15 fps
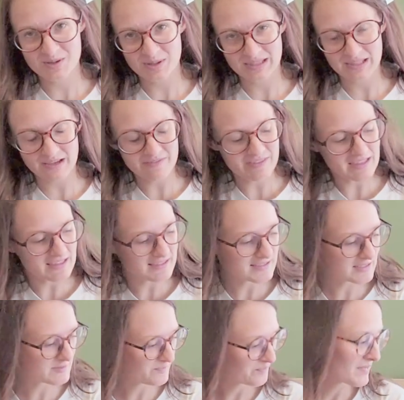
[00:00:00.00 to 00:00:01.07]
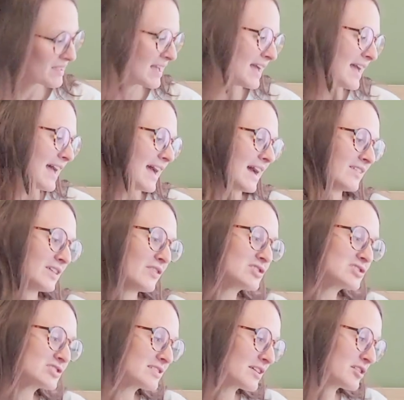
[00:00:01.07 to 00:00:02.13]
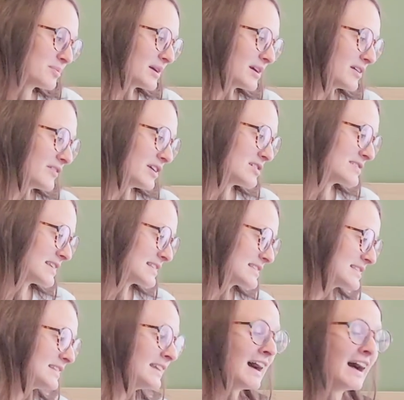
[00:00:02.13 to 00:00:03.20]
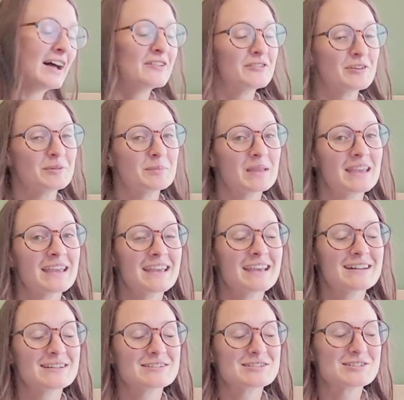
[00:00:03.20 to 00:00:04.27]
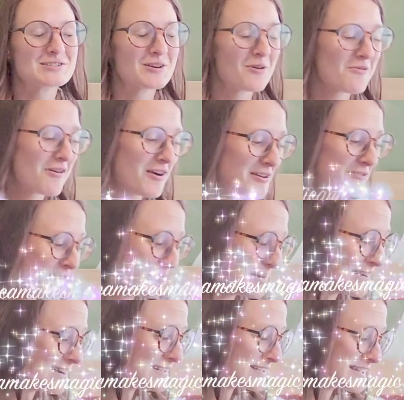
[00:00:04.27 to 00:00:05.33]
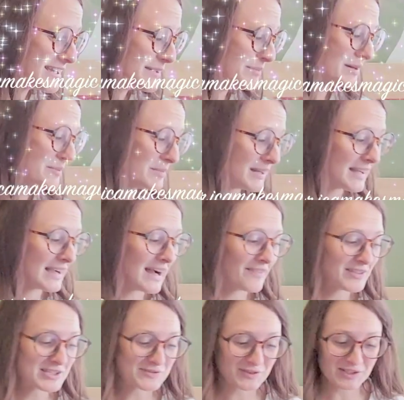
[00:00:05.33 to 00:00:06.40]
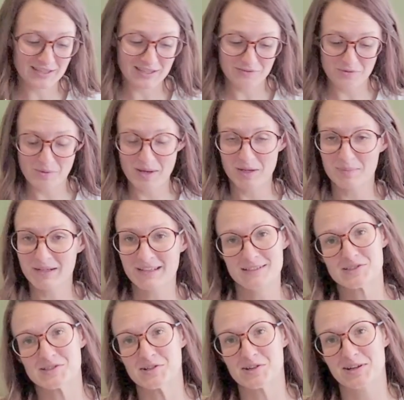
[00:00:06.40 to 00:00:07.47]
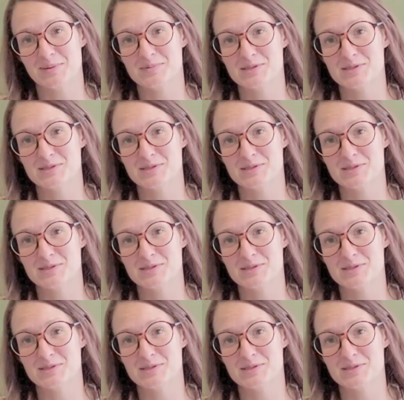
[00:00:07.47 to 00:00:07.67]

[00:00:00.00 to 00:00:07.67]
I love these. And then there's another pair of ears that's not for me and it's so hard for me not to keep them, but I got these for a giveaway on my Instagram.